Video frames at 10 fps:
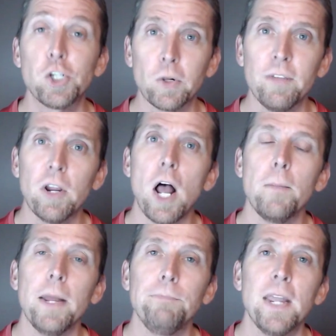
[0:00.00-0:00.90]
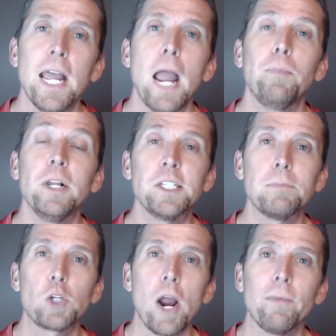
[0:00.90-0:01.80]
sure to leave a comment, and please
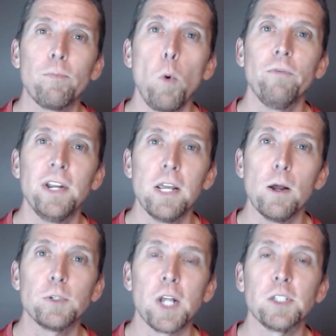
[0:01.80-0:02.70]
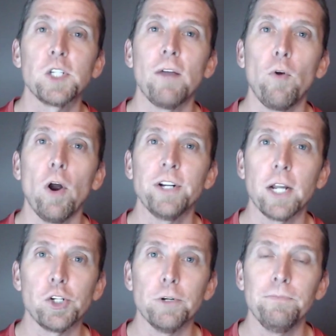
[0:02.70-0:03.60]
subscribe for more videos on software
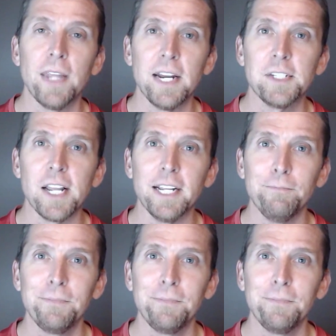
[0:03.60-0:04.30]
architecture and design.